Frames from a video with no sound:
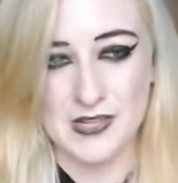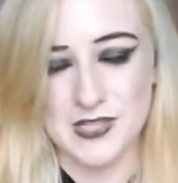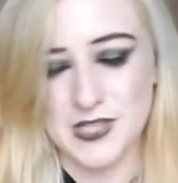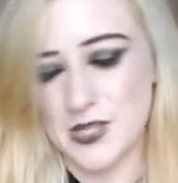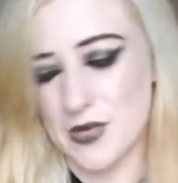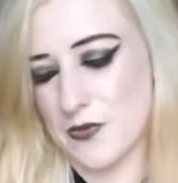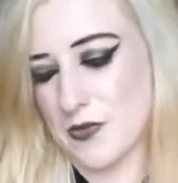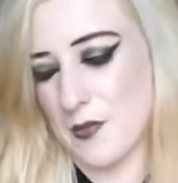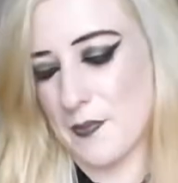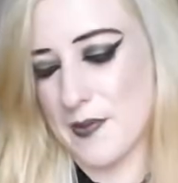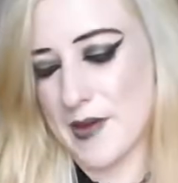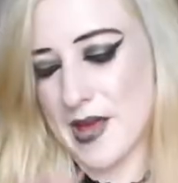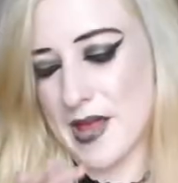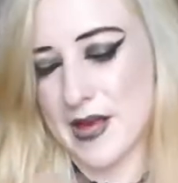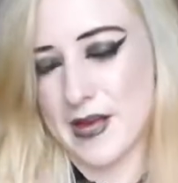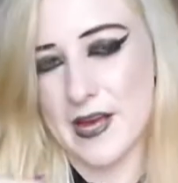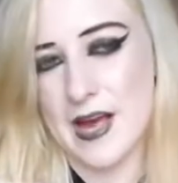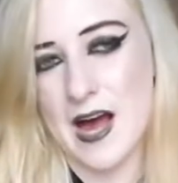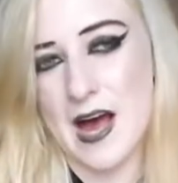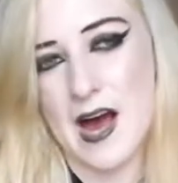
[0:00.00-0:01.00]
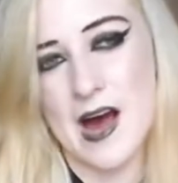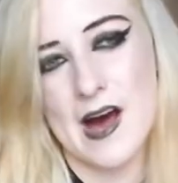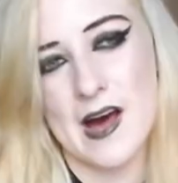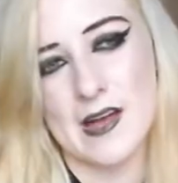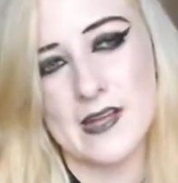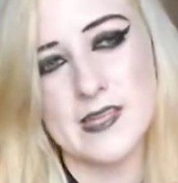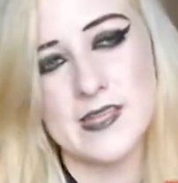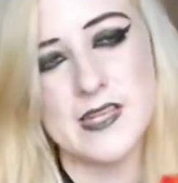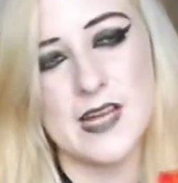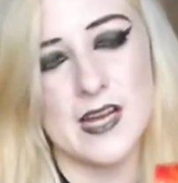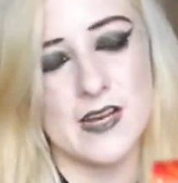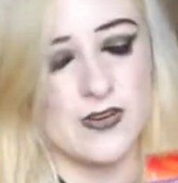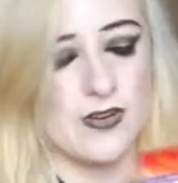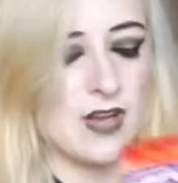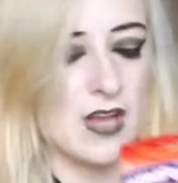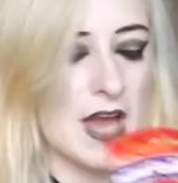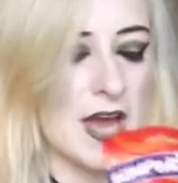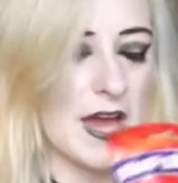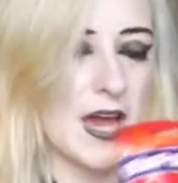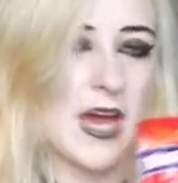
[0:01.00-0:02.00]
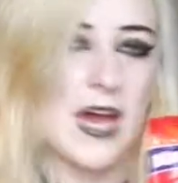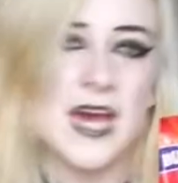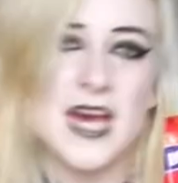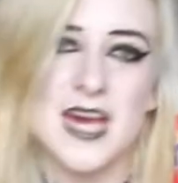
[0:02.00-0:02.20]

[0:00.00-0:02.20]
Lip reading: So there'll be like a hand and all like